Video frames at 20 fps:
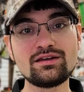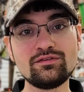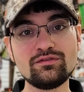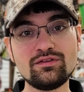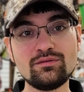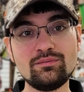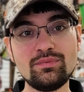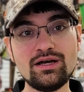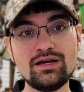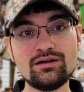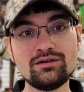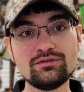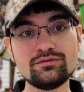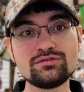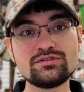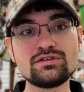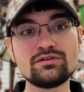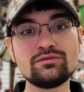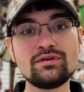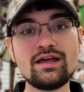of the bow.
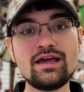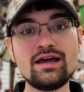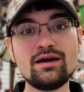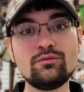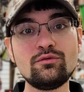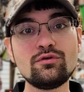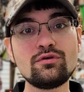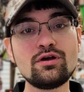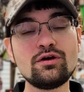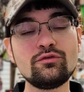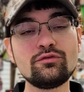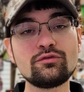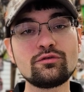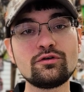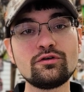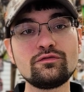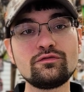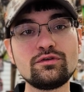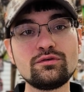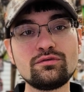So now we'll go
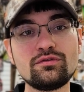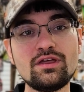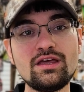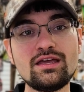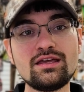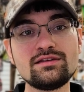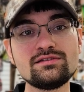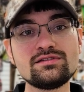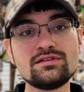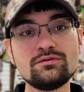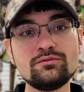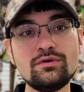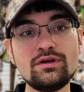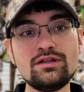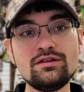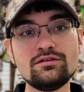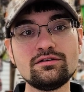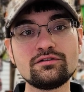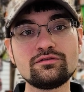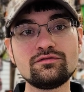through a few things that
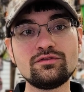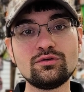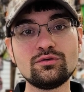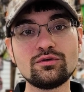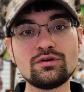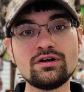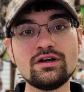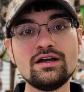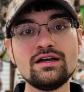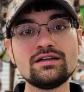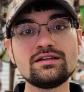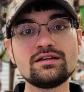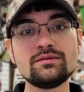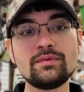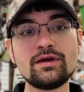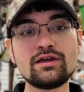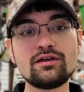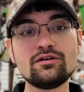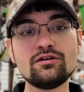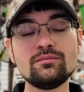we look for to
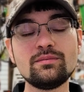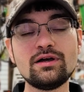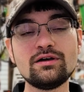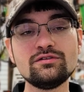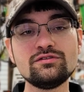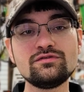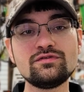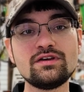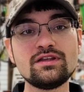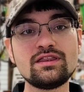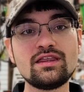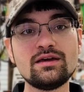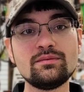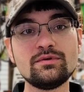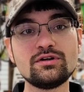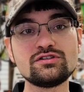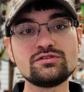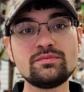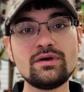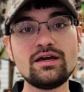make your bows fit that
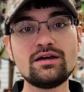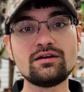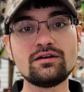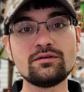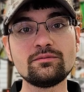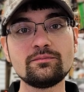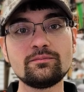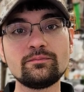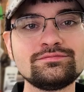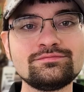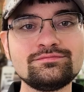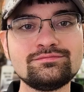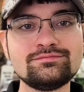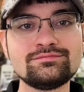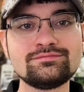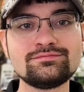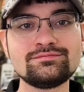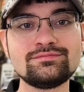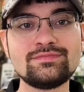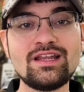much better.
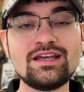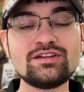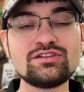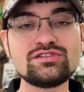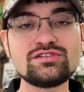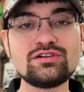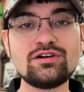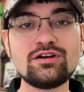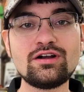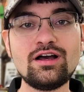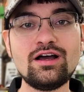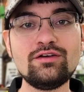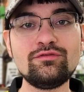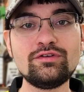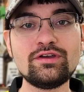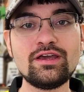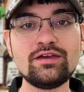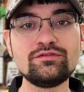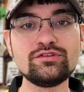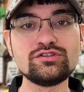Now to start
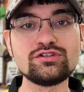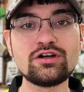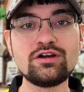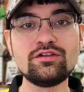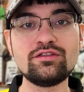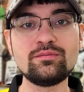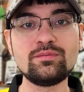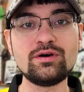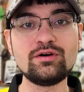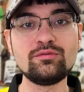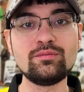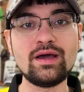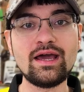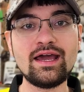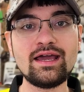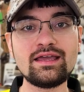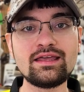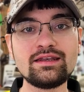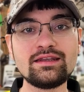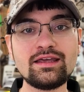off, we have you draw the bow
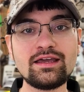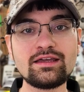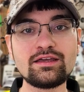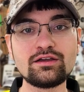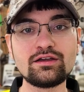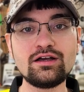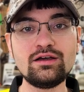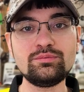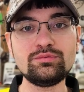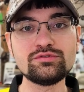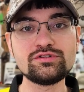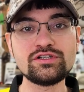back and take a couple